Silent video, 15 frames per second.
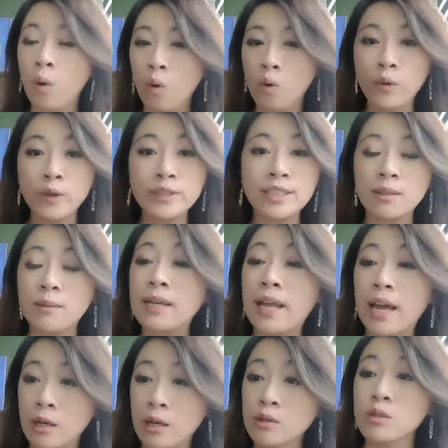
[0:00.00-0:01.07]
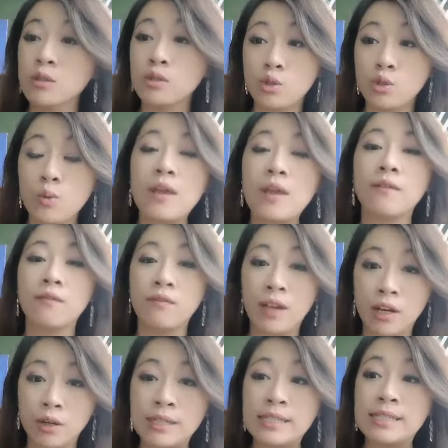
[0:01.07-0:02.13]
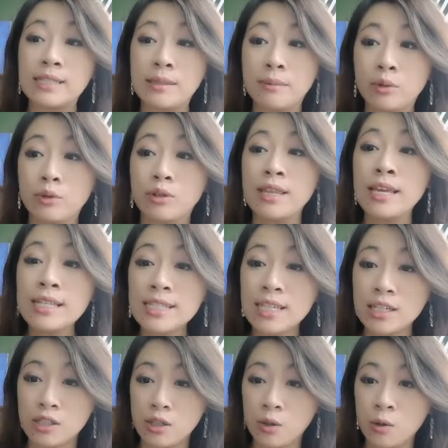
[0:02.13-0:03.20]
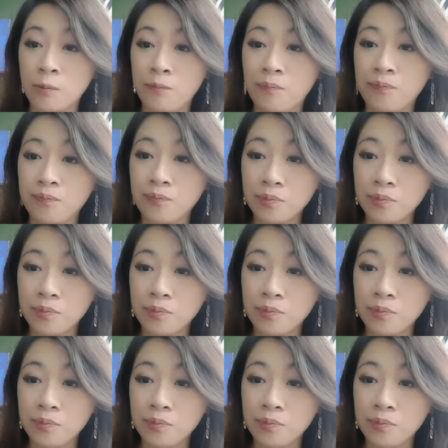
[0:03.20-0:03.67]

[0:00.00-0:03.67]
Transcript: over someone else who's doing very similar things as you.